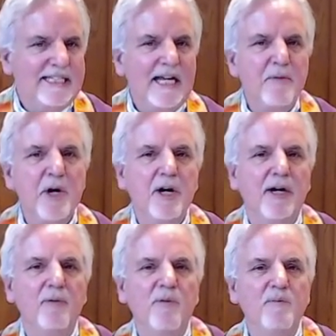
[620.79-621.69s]
last
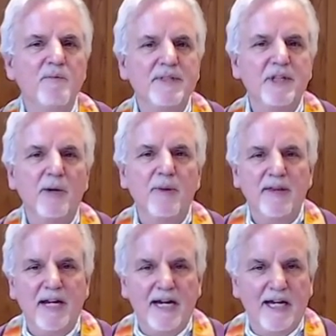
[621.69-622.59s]
summer a sermon